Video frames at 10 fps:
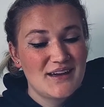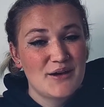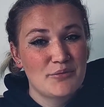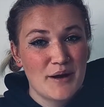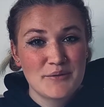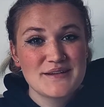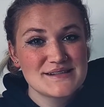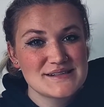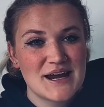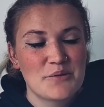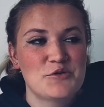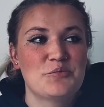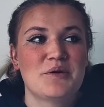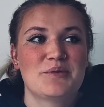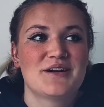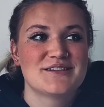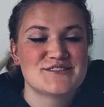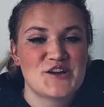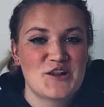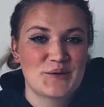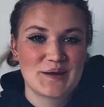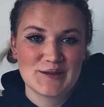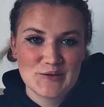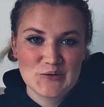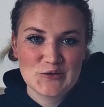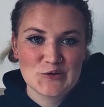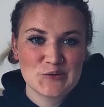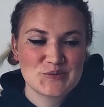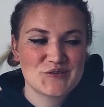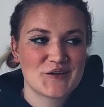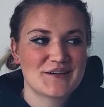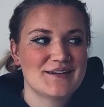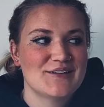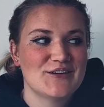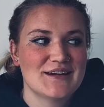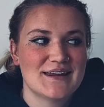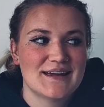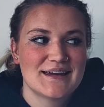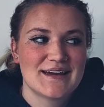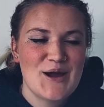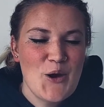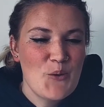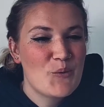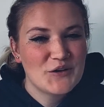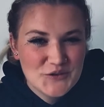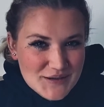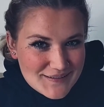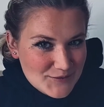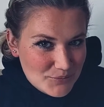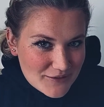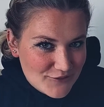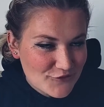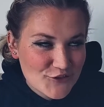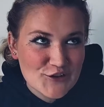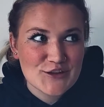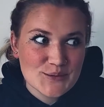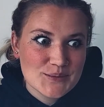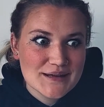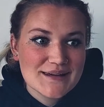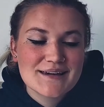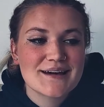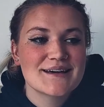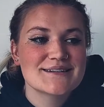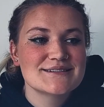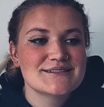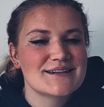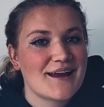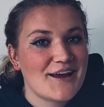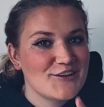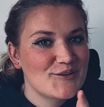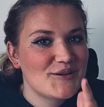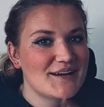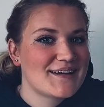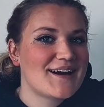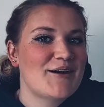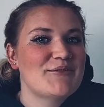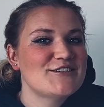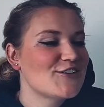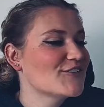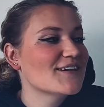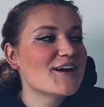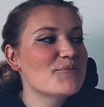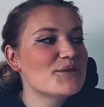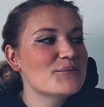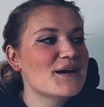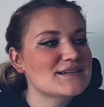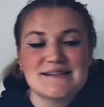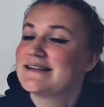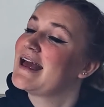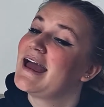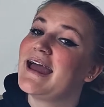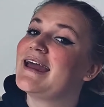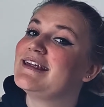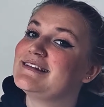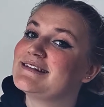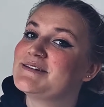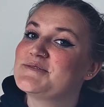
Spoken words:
around this time you're probably gonna start looking at YouTube, looking at like, what do I need to bring for uni, because you're gonna come in just in a couple of months. And